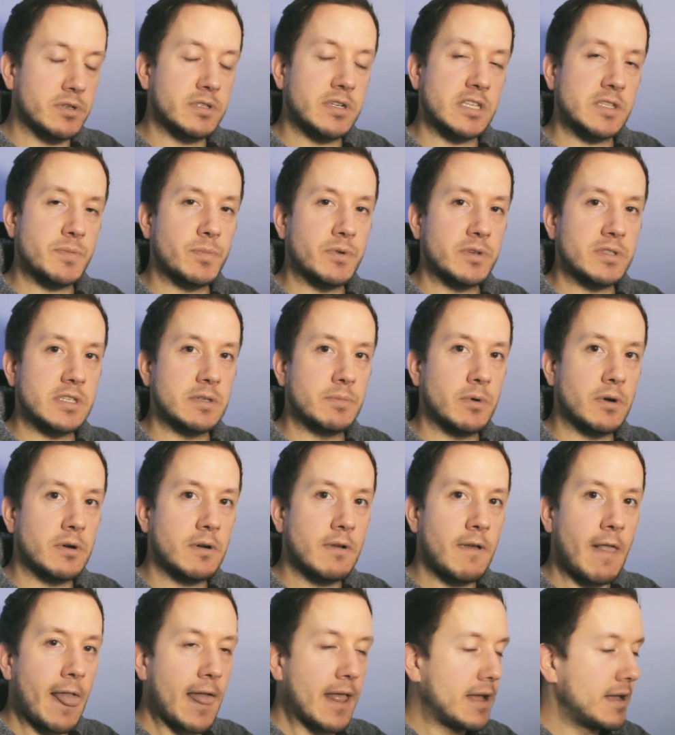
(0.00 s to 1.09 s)
as possible,
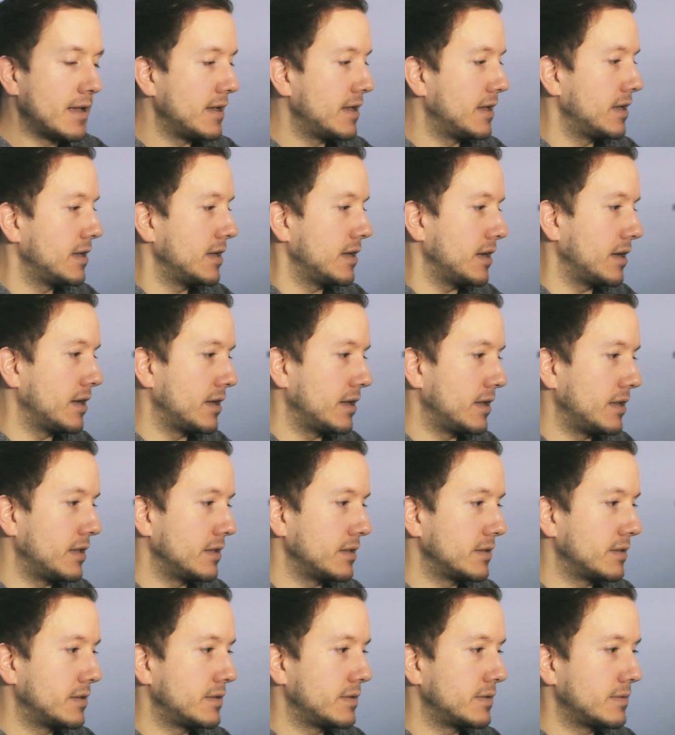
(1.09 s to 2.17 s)

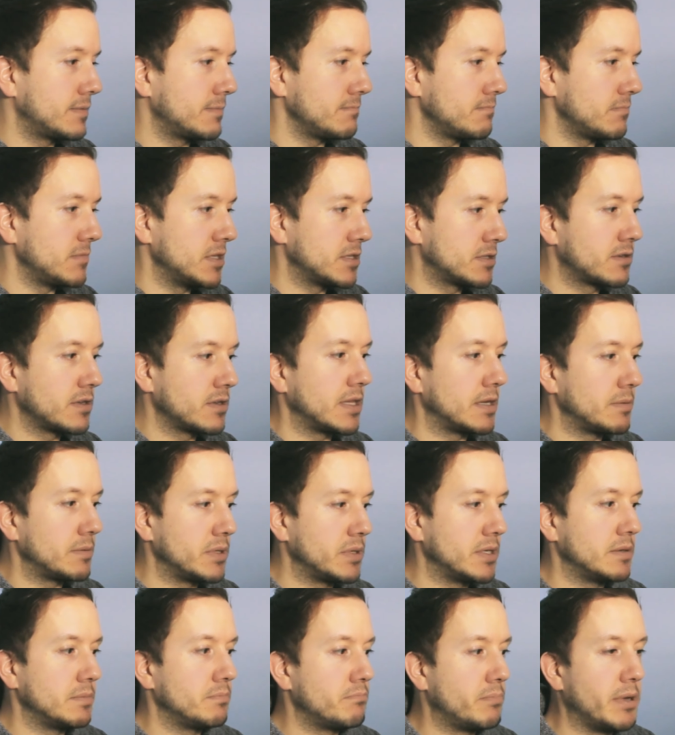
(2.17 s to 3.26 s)
and it's gonna
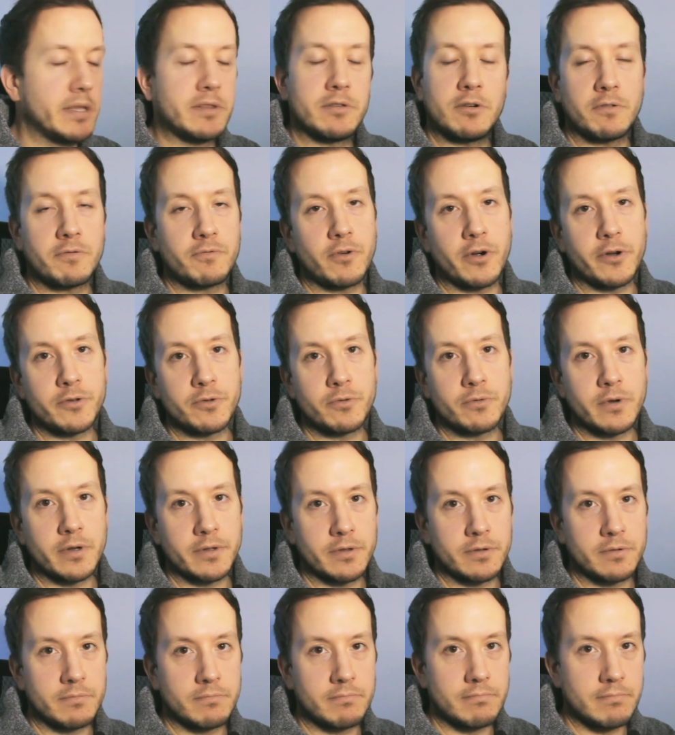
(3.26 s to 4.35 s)
be better for you,
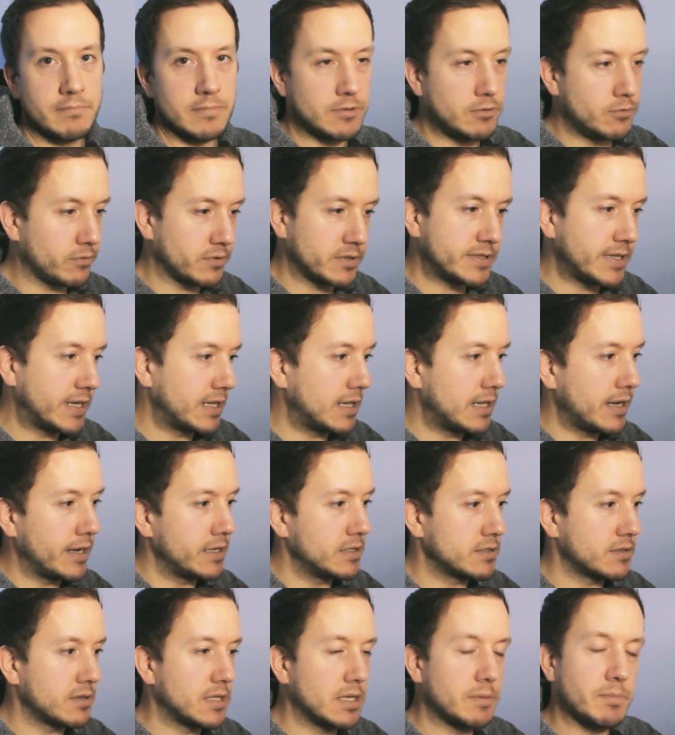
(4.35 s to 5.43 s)
and your deadline
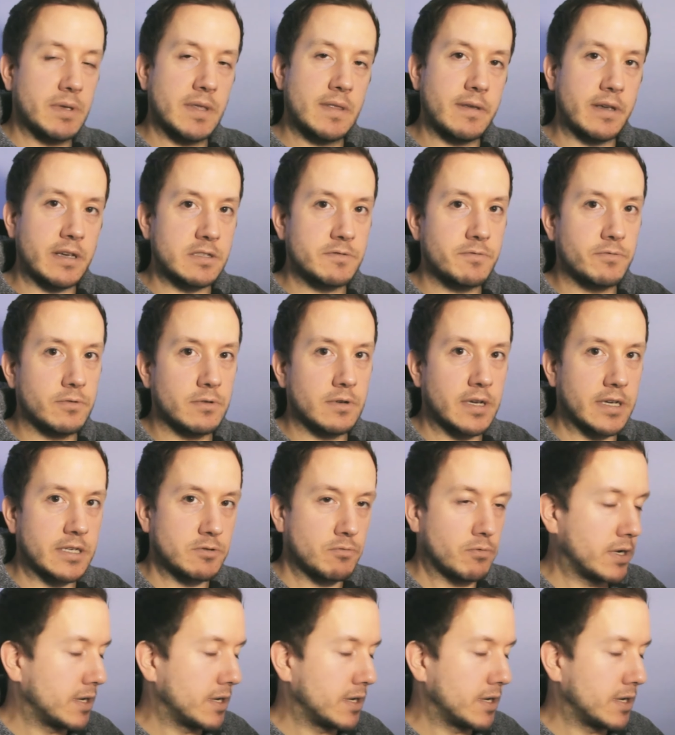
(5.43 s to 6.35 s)
is gonna be thankful as well.